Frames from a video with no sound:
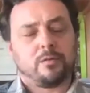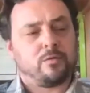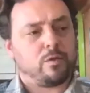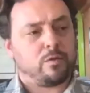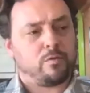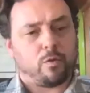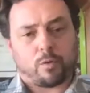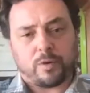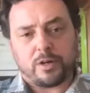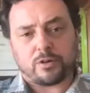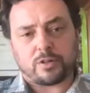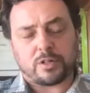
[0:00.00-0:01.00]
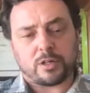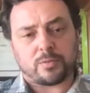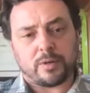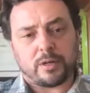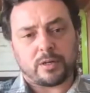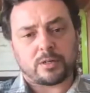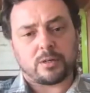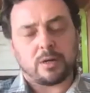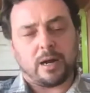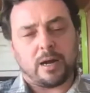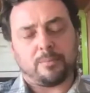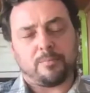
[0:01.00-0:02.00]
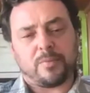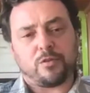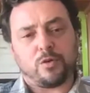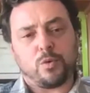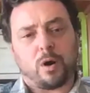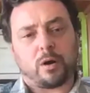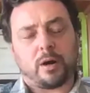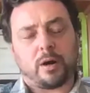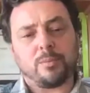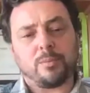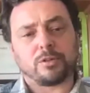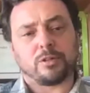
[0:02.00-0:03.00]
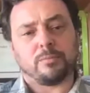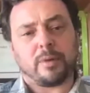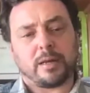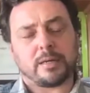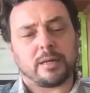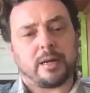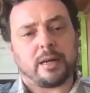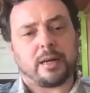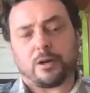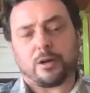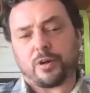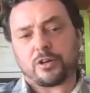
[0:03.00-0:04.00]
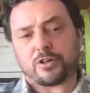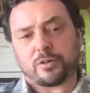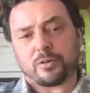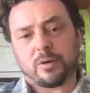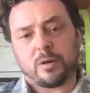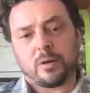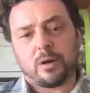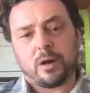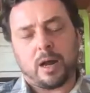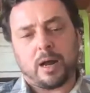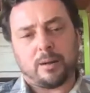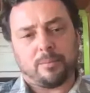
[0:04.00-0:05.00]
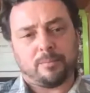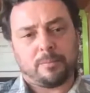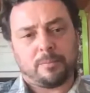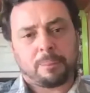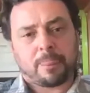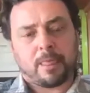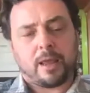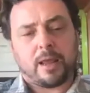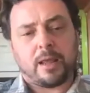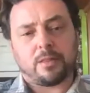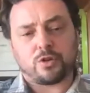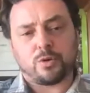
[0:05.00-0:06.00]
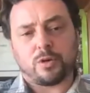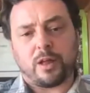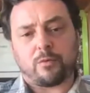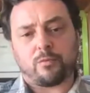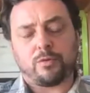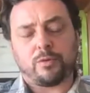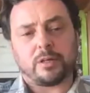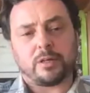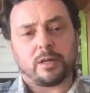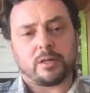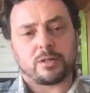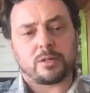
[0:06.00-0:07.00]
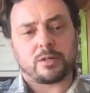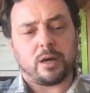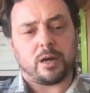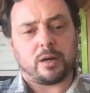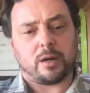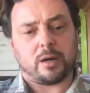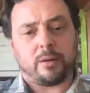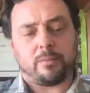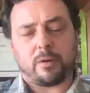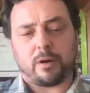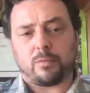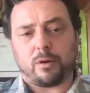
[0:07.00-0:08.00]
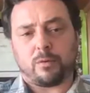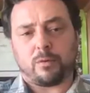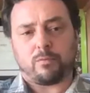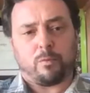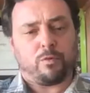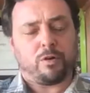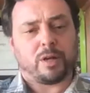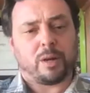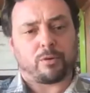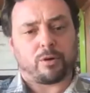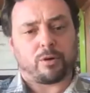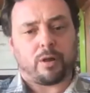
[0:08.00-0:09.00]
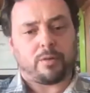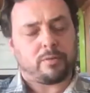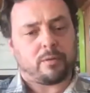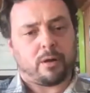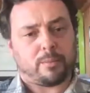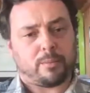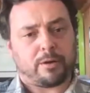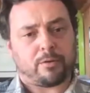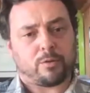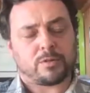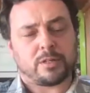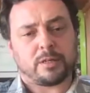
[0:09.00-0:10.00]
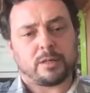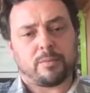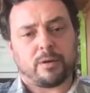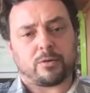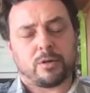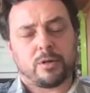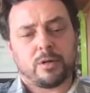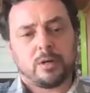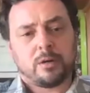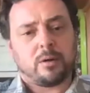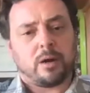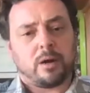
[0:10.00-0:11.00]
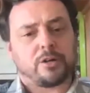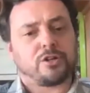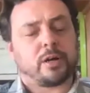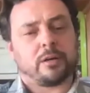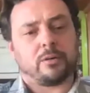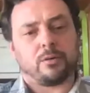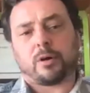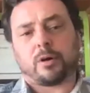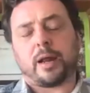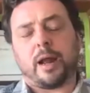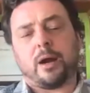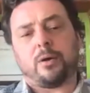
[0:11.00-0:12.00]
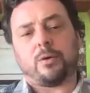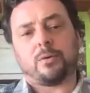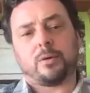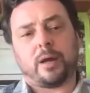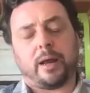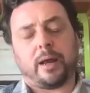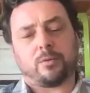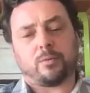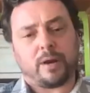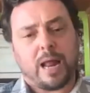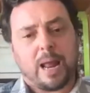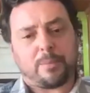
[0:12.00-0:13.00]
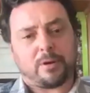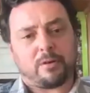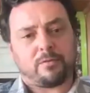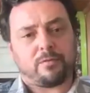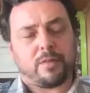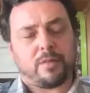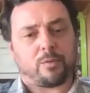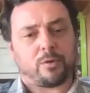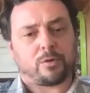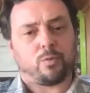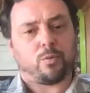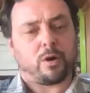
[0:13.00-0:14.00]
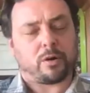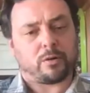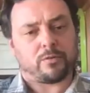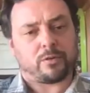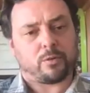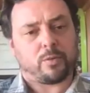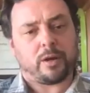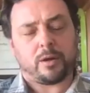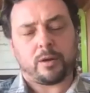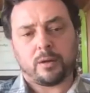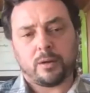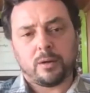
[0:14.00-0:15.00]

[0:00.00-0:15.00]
for four weeks or six weeks, um, if you are unable to maintain hydration, um, in the soil, that really does uh, a, a, a, real number on, on the microbes. Think about a chicken or a cow and what would happen if they weren't watered for a week,